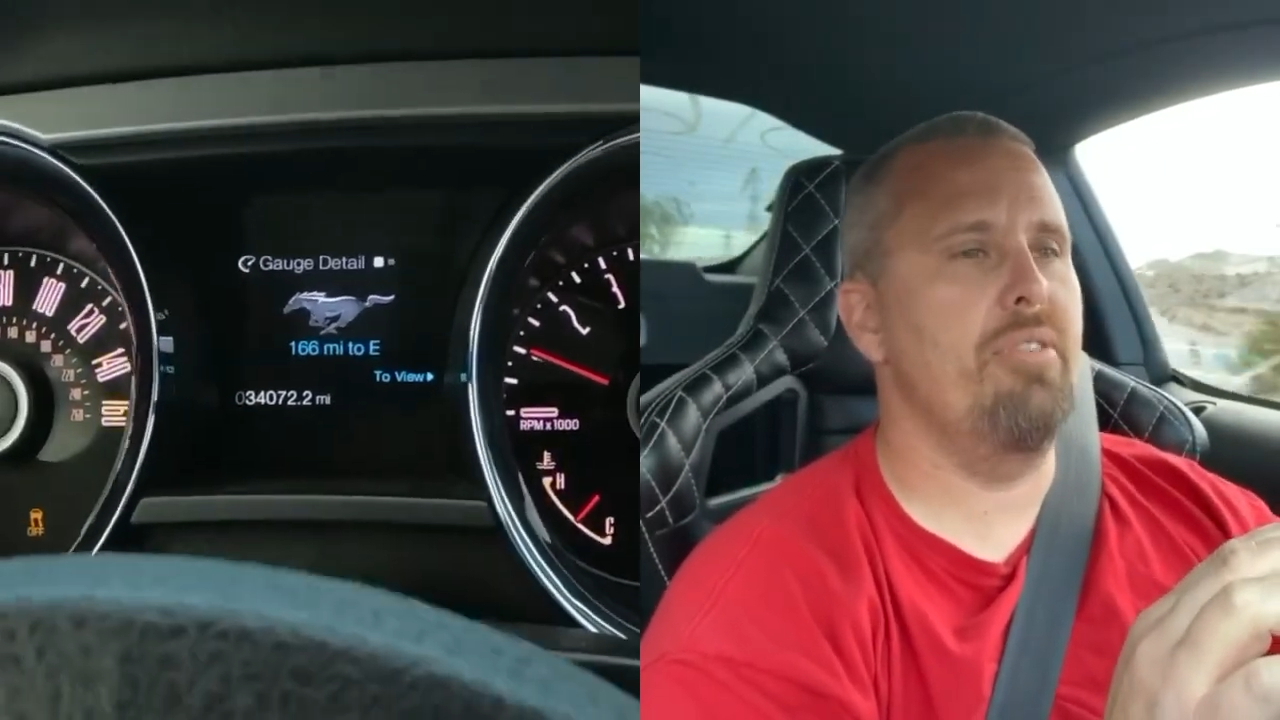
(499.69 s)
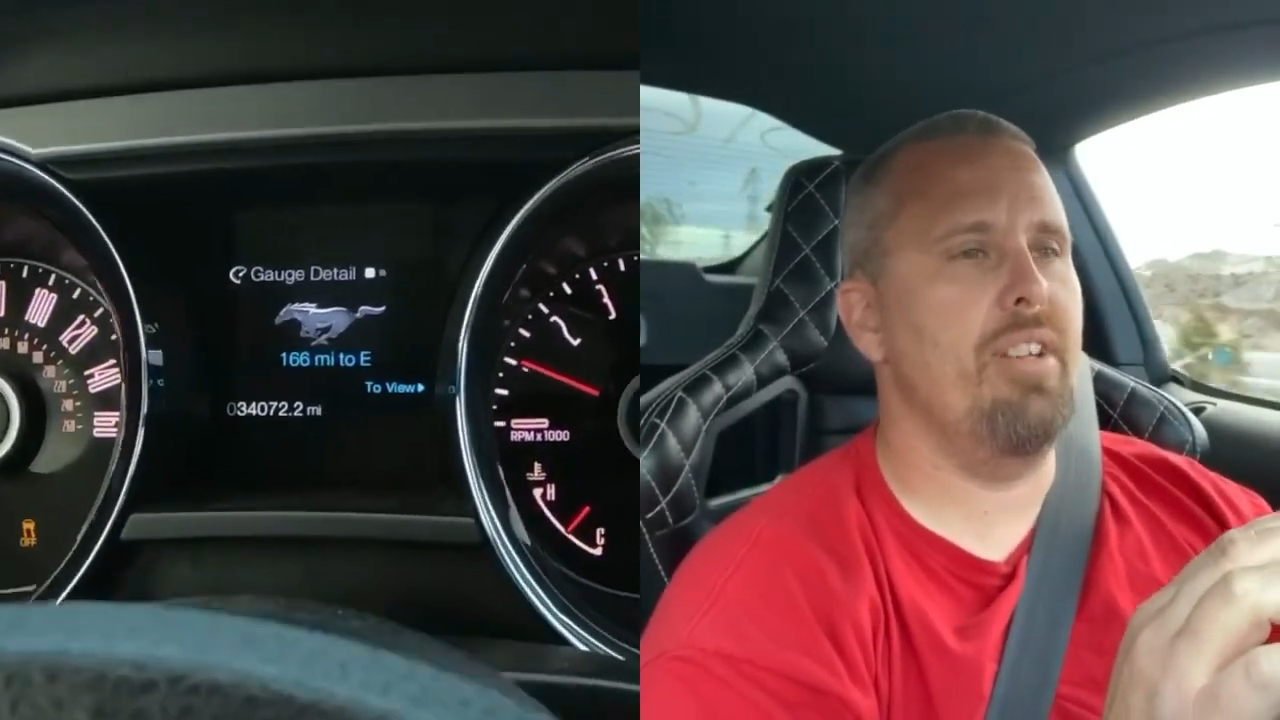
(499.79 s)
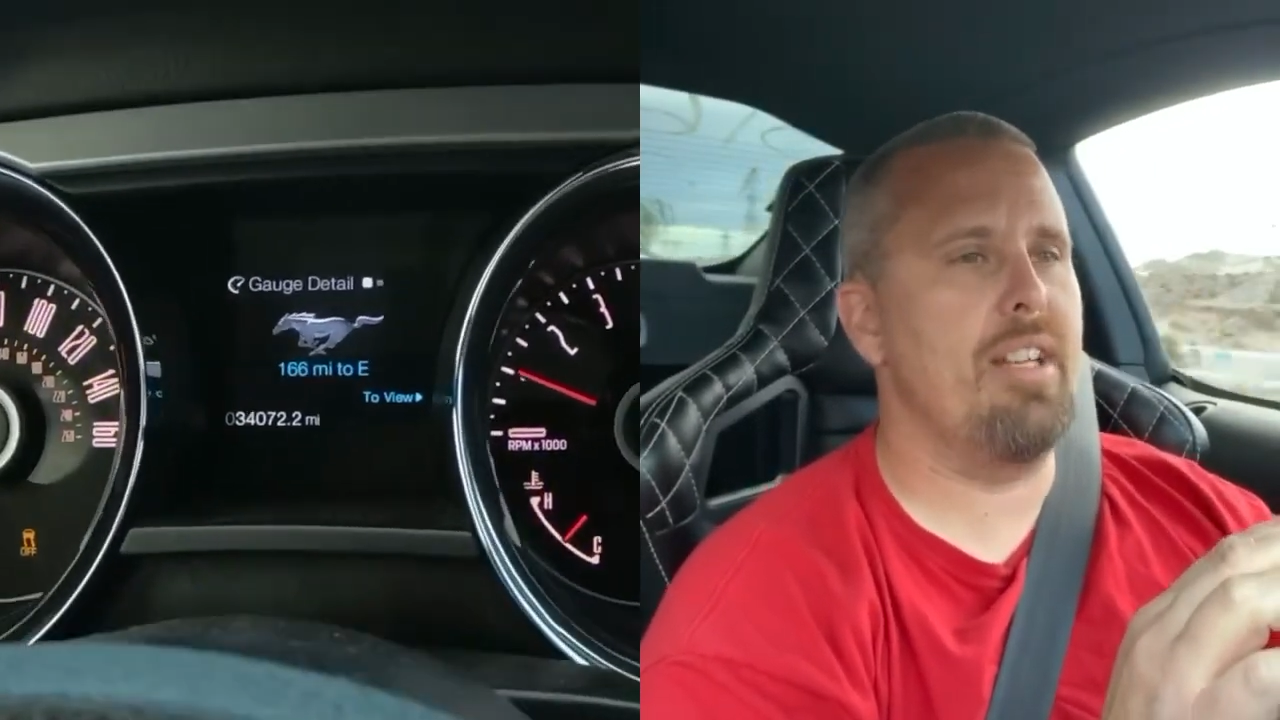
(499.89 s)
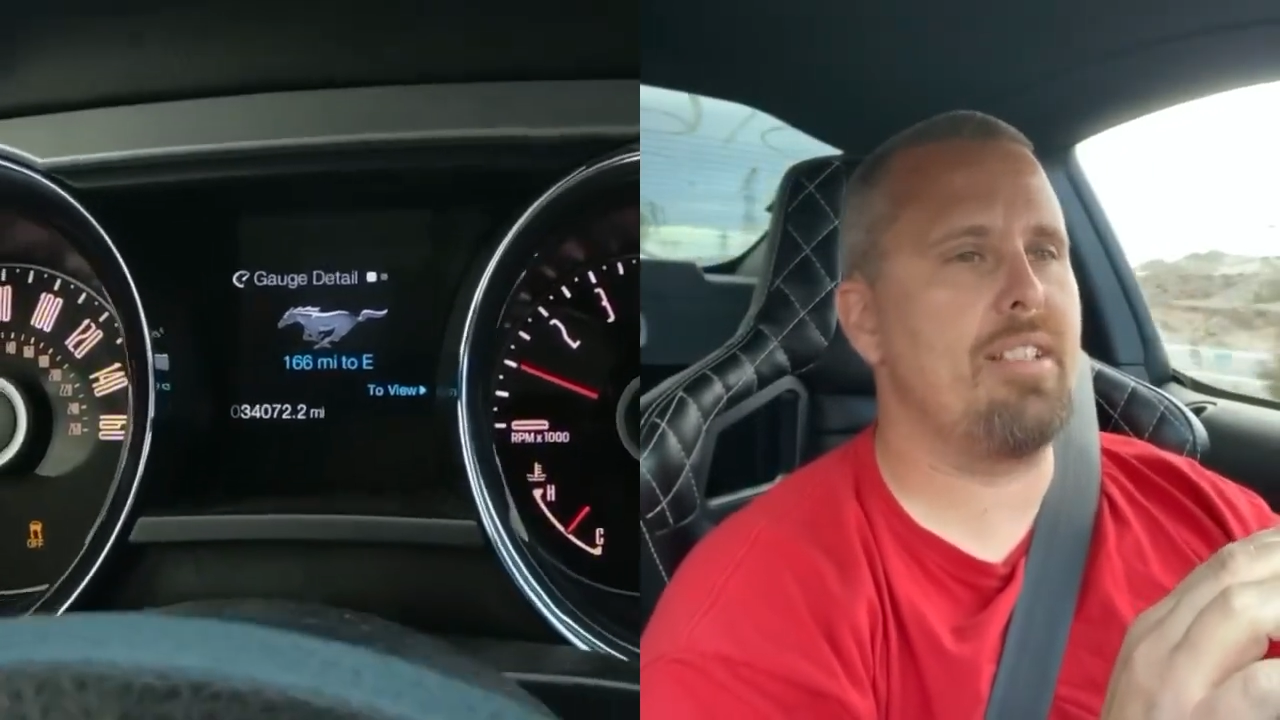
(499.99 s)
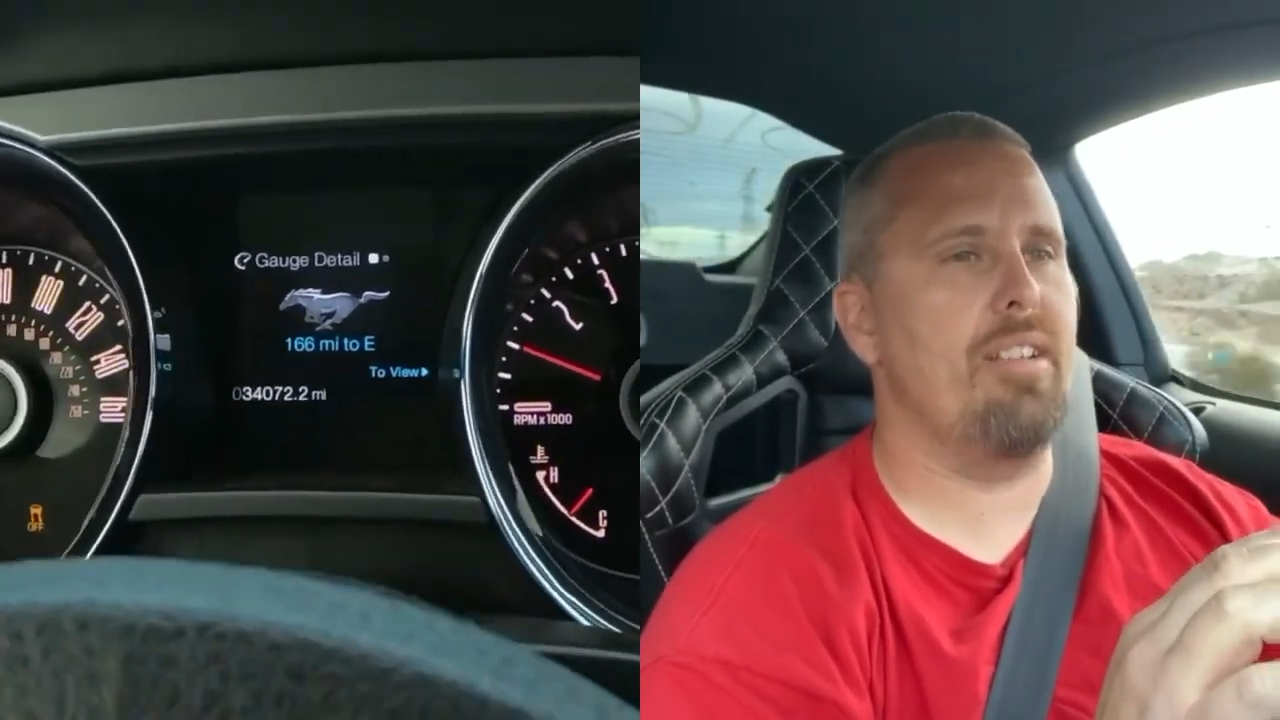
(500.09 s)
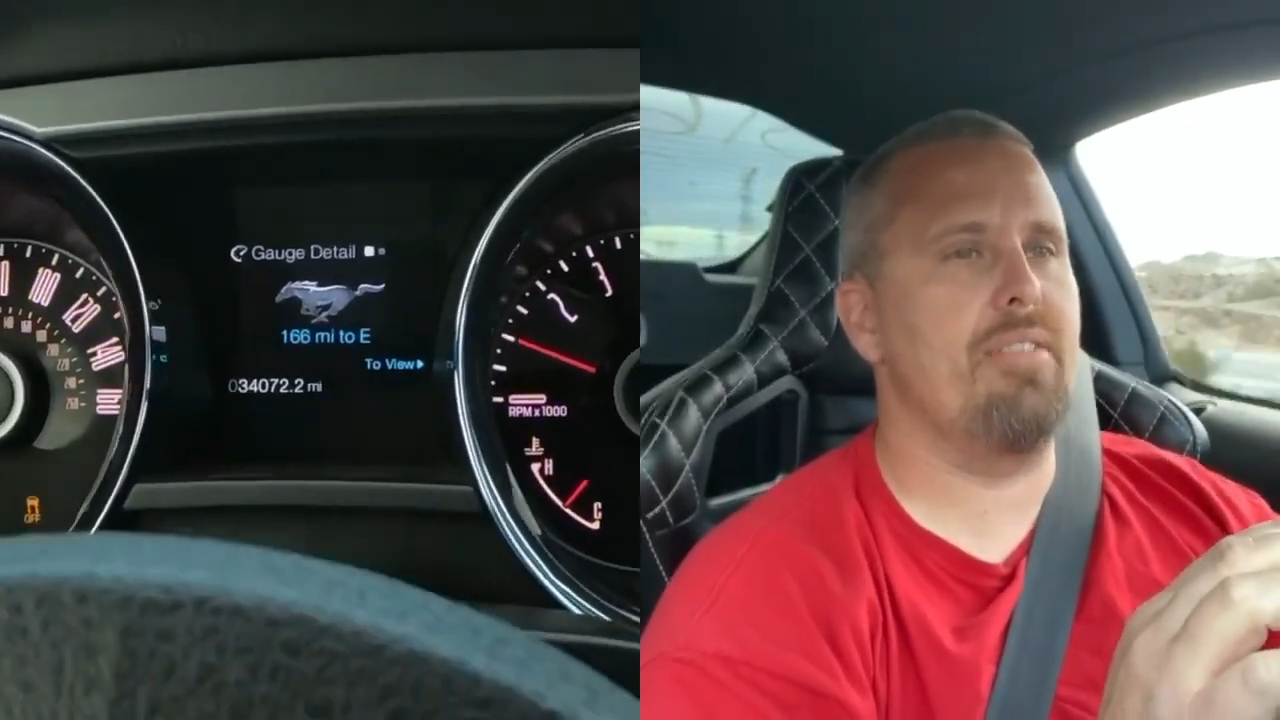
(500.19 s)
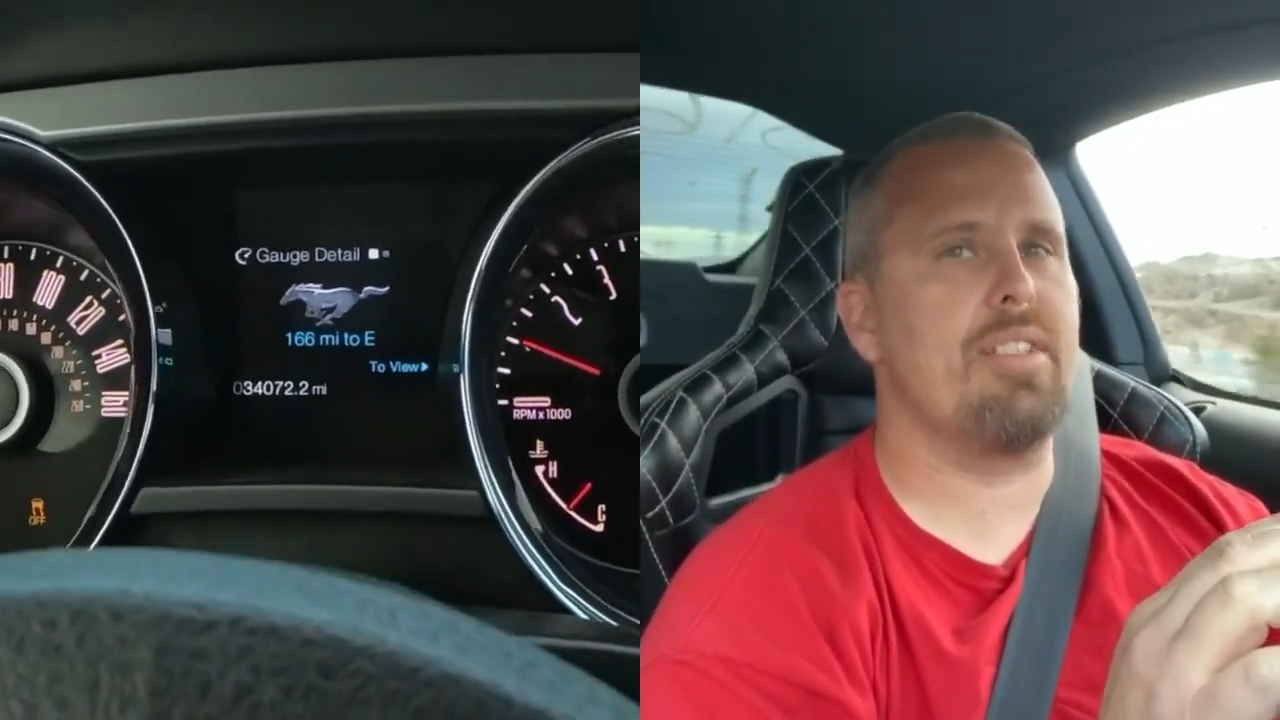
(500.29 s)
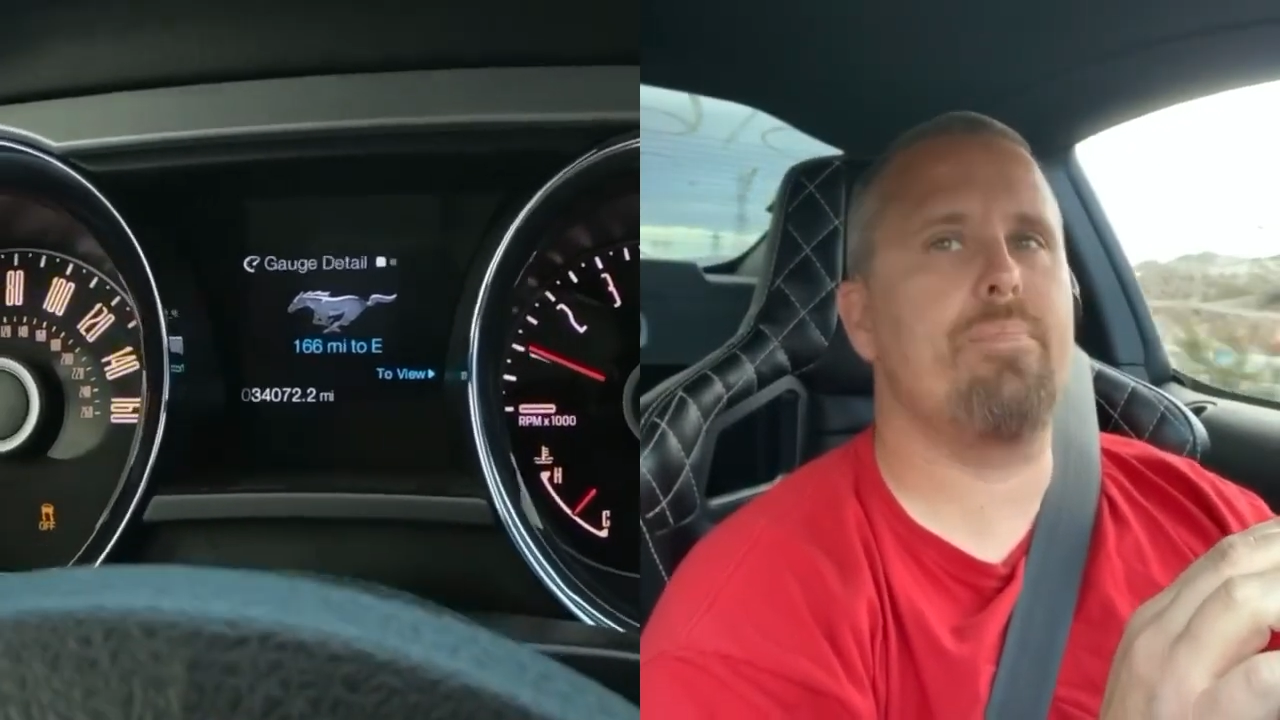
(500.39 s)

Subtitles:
at a slower